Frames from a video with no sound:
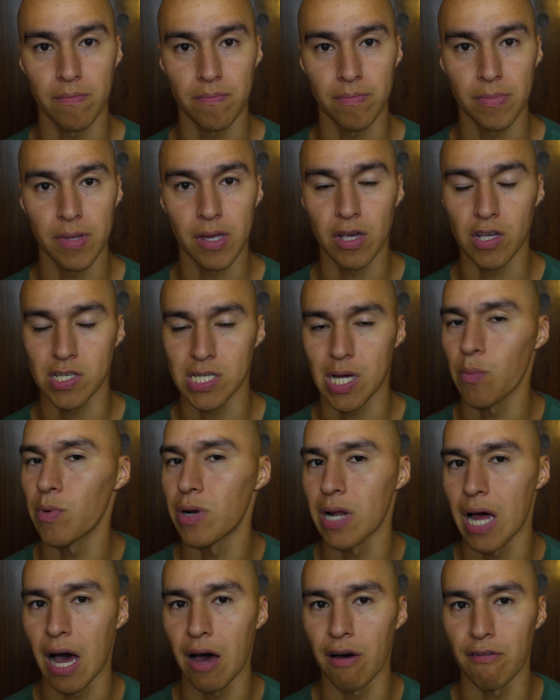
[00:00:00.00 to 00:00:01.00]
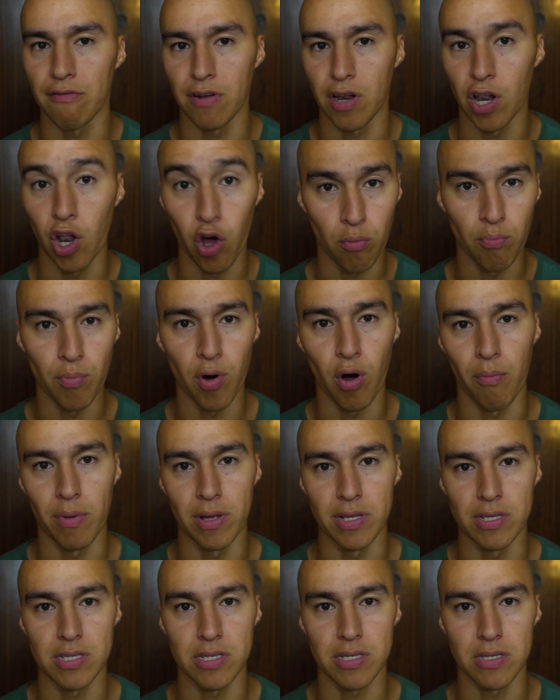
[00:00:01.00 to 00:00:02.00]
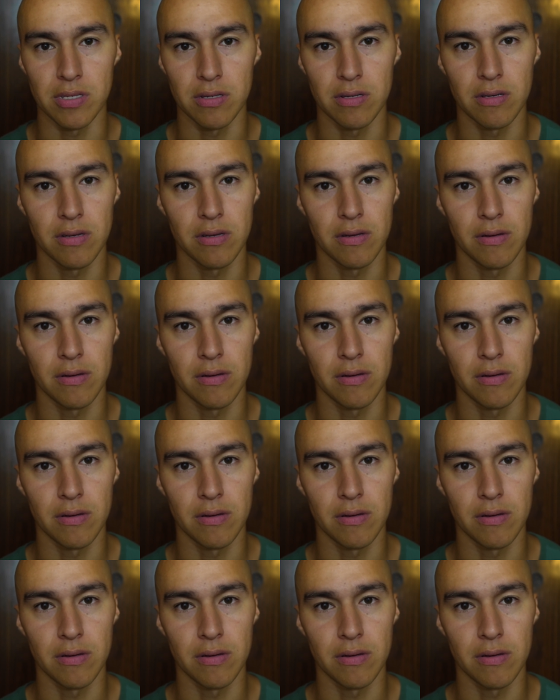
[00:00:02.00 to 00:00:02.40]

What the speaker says: because I would have low moments